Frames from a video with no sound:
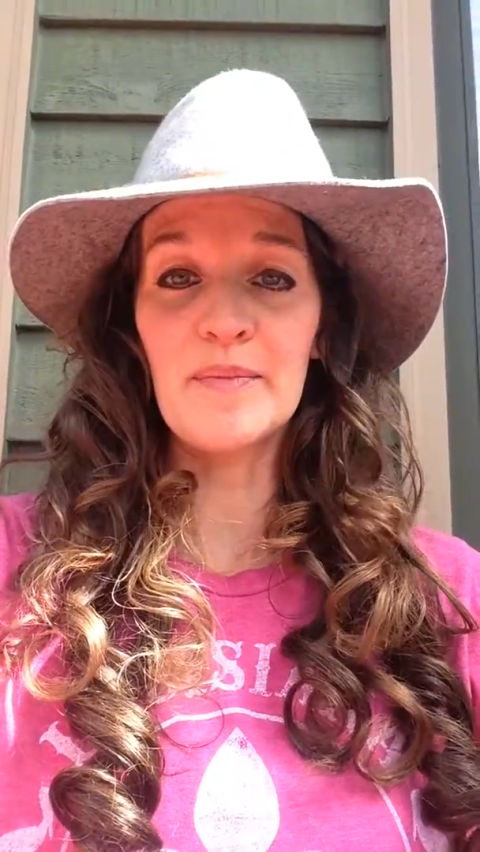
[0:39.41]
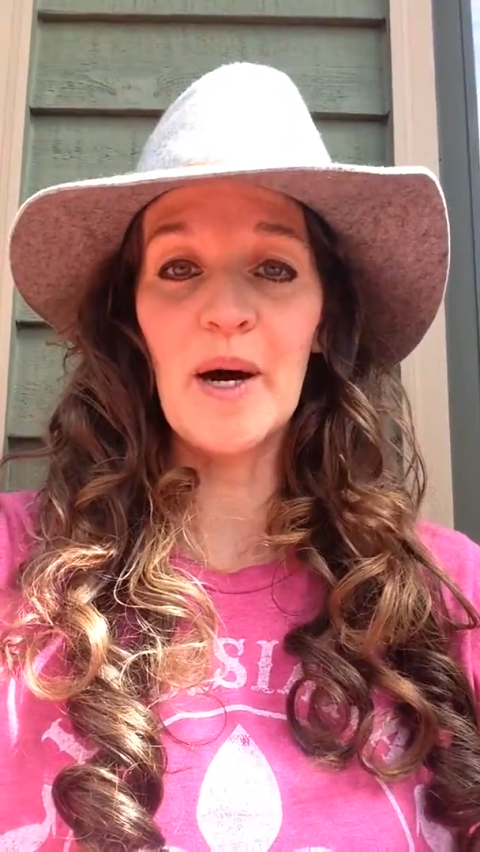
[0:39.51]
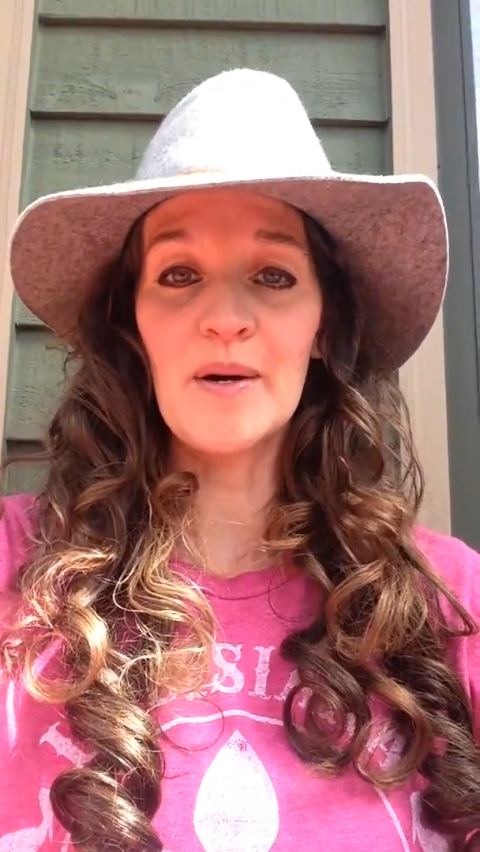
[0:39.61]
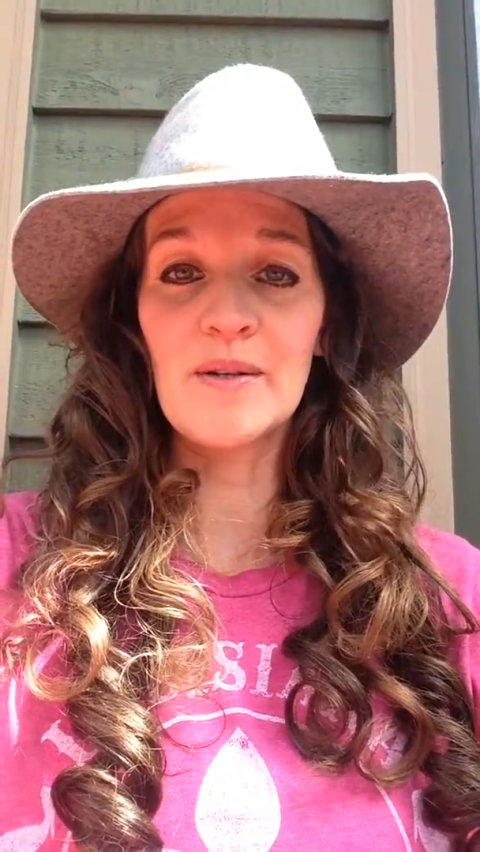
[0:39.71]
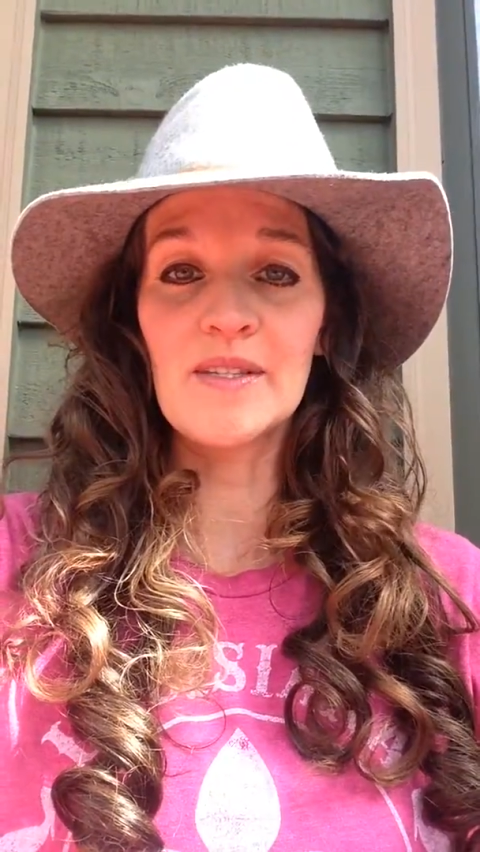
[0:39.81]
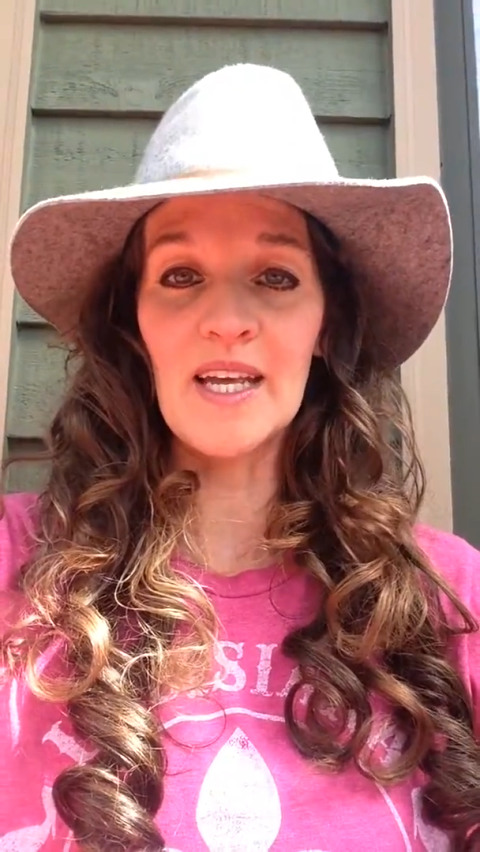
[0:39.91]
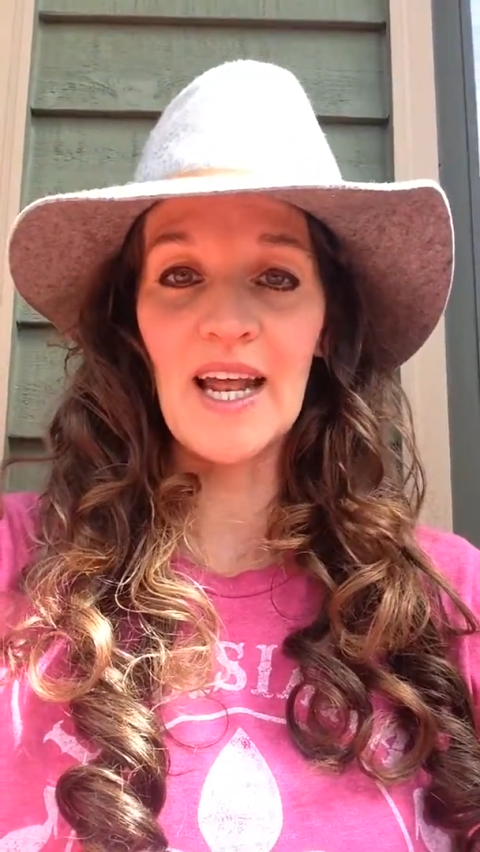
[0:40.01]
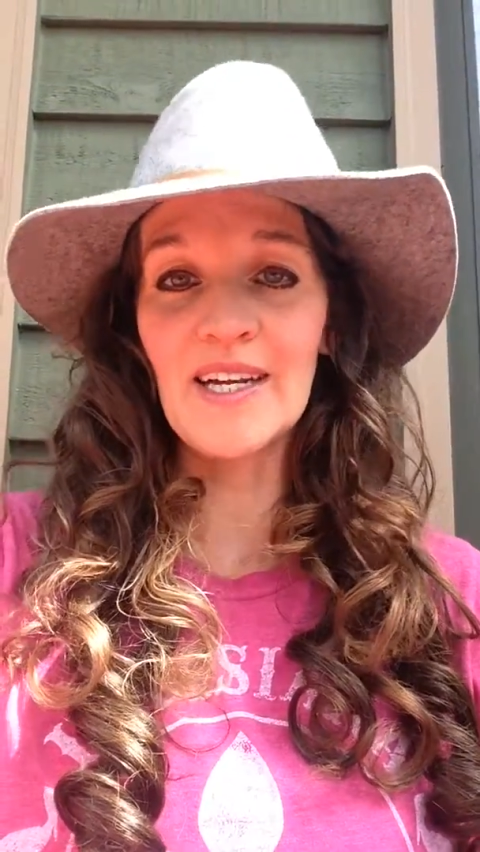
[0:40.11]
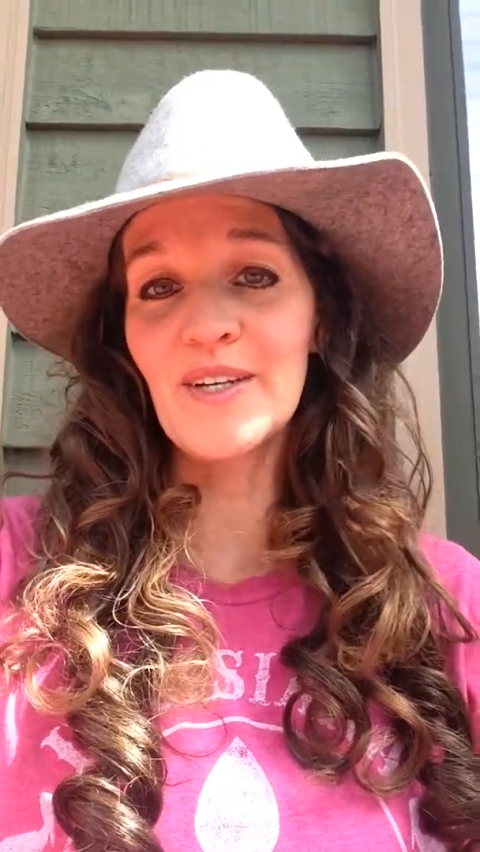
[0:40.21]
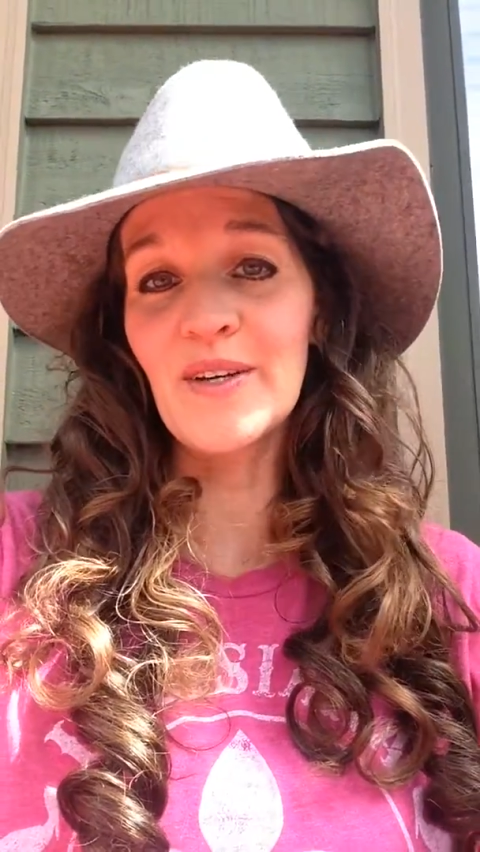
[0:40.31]
post that
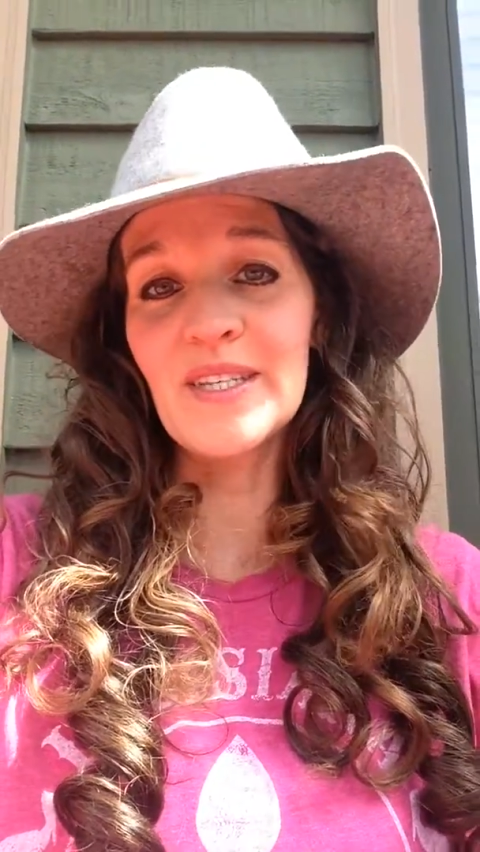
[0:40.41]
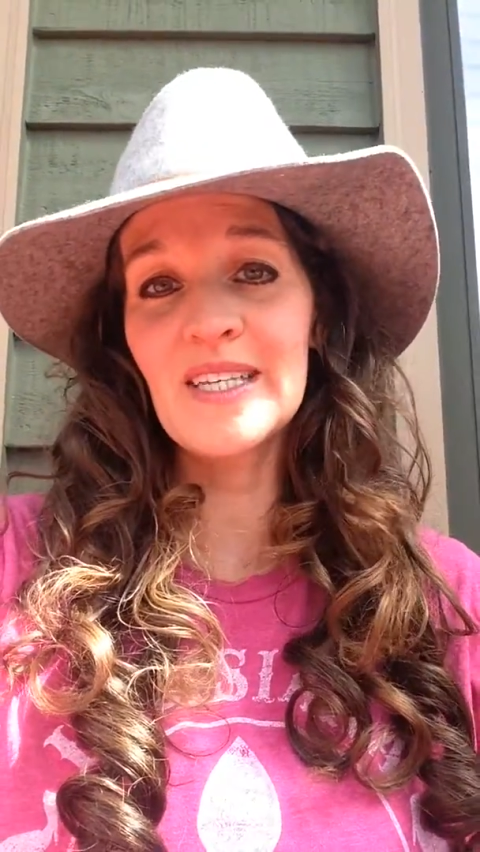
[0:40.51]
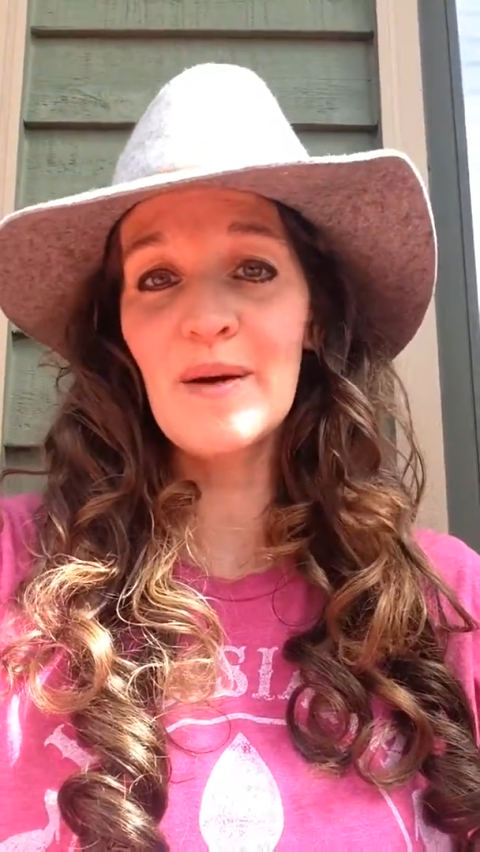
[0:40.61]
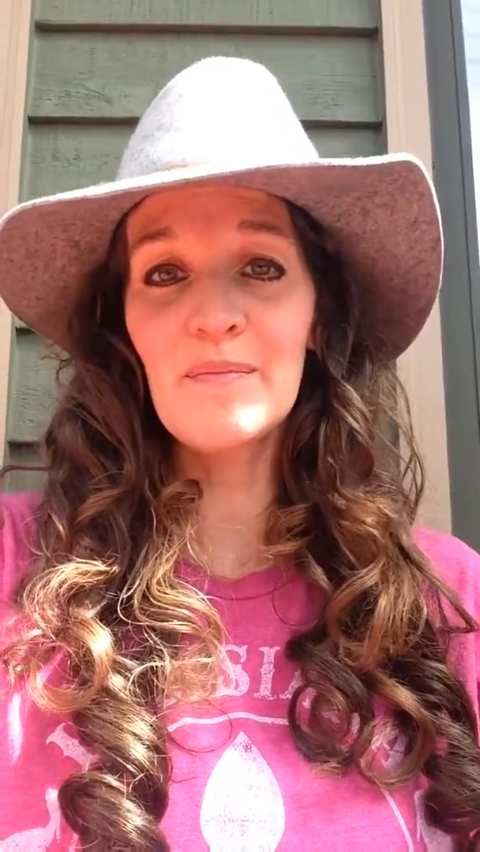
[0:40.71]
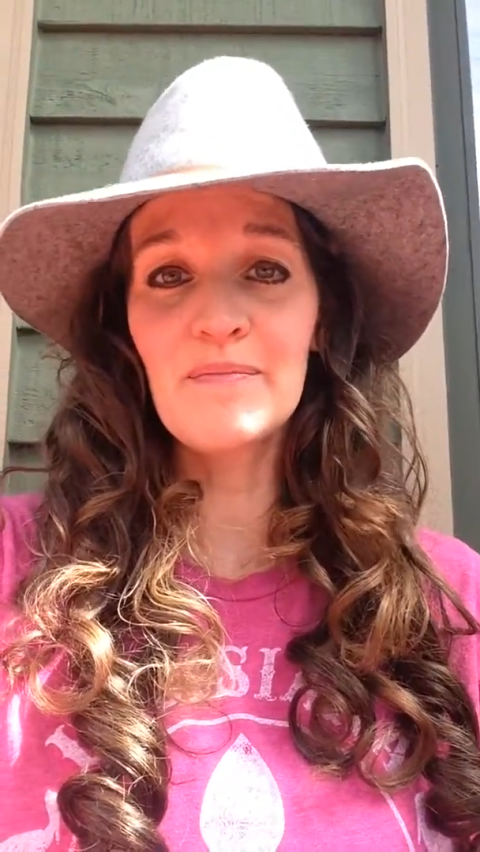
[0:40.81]
I do because I,